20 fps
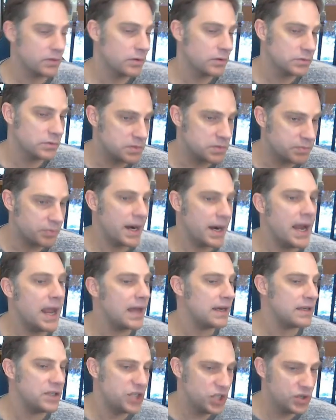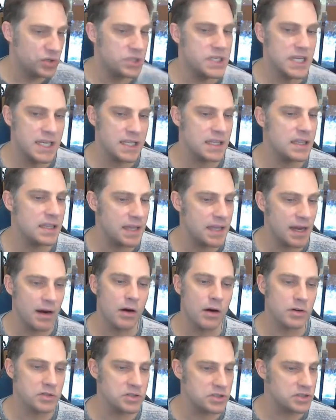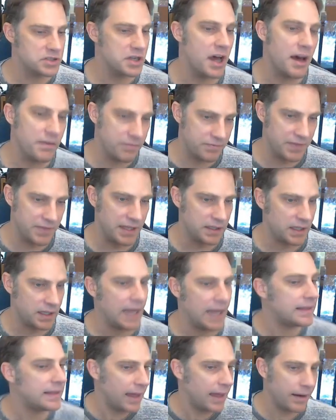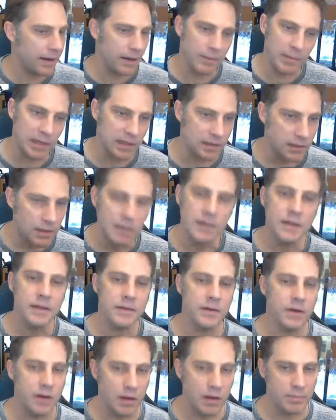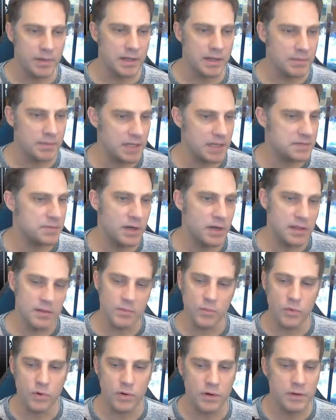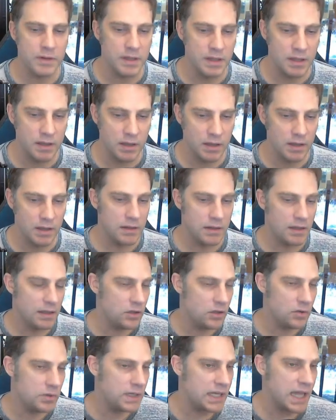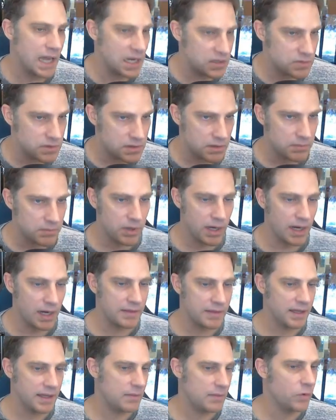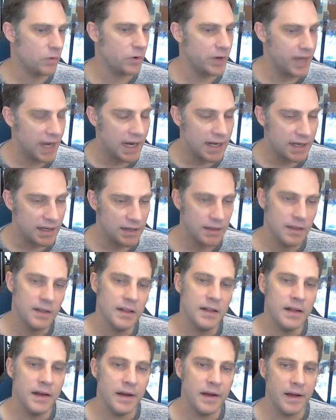with Google's brand and using their stuff. They like that. I mean, they're a company that makes money. The more that you engage with their brand, they get more data.